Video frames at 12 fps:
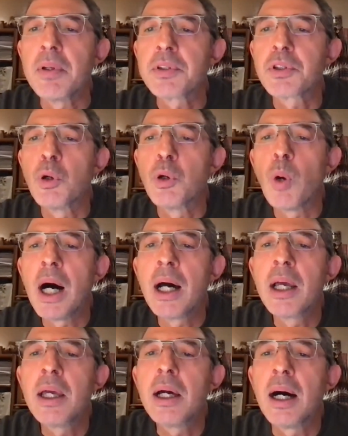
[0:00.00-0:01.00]
So why
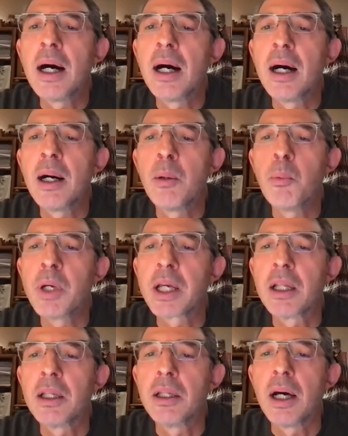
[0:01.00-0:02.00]
we
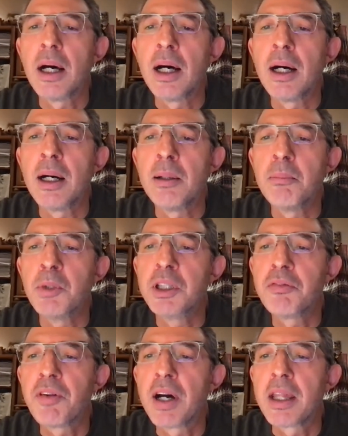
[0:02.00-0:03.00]
can
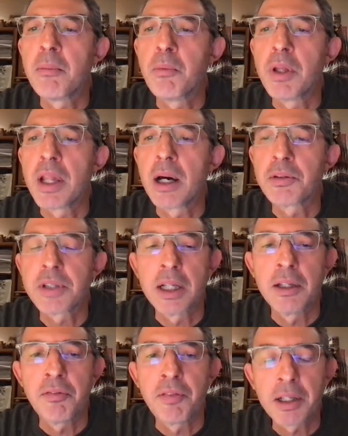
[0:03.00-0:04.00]
modify them without
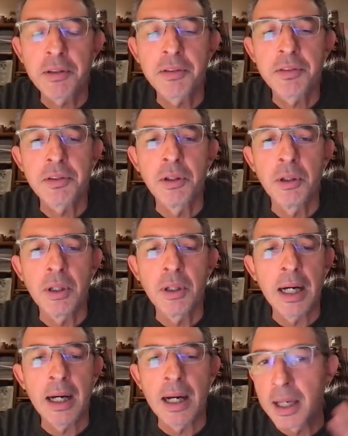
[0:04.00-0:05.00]
side effects? So
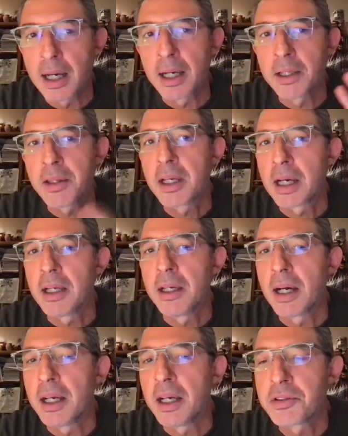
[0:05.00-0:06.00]
I think
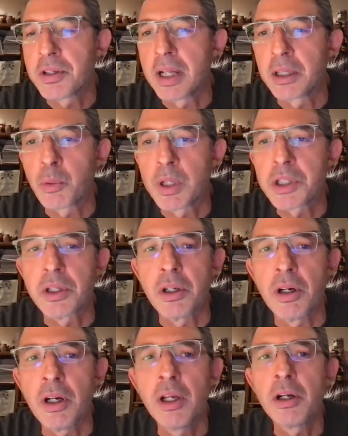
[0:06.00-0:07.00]
I answered that question
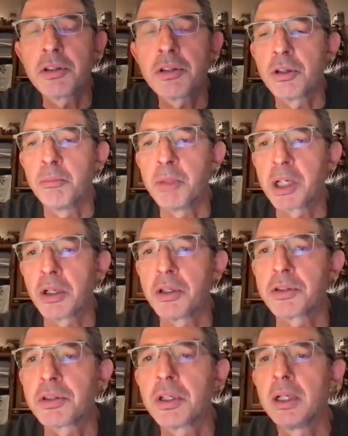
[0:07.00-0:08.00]
earlier. So
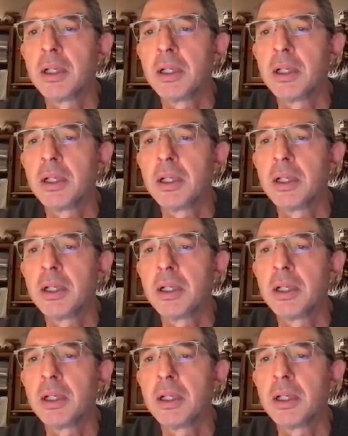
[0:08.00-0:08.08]
because